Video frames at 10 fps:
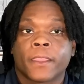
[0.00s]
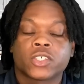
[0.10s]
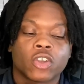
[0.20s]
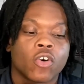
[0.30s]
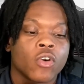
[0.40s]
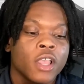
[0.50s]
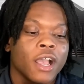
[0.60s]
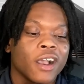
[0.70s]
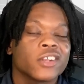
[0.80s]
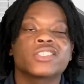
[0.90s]
So
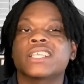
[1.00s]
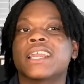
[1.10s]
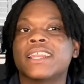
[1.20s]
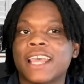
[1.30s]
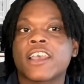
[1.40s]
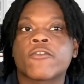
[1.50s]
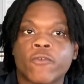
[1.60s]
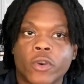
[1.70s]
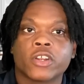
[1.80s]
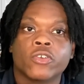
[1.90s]
understanding that
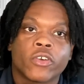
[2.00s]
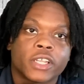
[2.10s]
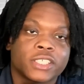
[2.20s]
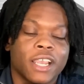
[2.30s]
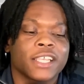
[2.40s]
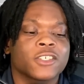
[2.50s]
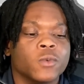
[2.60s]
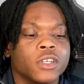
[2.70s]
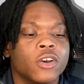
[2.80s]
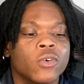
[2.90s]
for the New York Giants,
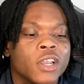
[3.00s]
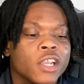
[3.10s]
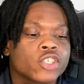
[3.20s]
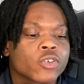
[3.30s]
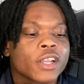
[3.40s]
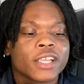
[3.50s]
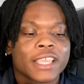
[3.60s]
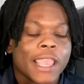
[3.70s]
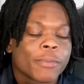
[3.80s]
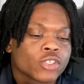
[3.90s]
and we know training
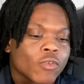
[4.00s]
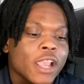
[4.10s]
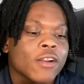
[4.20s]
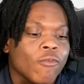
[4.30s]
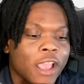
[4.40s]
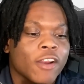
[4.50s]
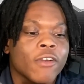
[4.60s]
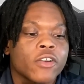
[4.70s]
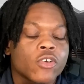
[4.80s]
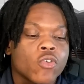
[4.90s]
camp is right
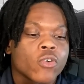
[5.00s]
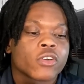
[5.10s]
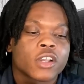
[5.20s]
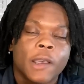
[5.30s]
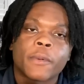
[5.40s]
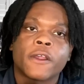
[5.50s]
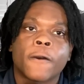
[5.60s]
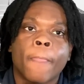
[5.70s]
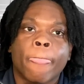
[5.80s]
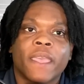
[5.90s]
around the corner coming
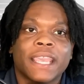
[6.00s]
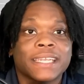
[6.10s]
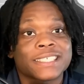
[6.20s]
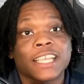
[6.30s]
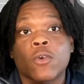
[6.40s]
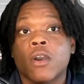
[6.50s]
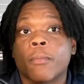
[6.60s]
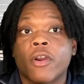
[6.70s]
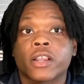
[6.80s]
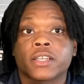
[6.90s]
up in the
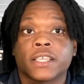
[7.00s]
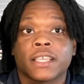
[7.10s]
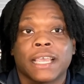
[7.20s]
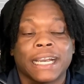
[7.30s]
Saquon Barkley,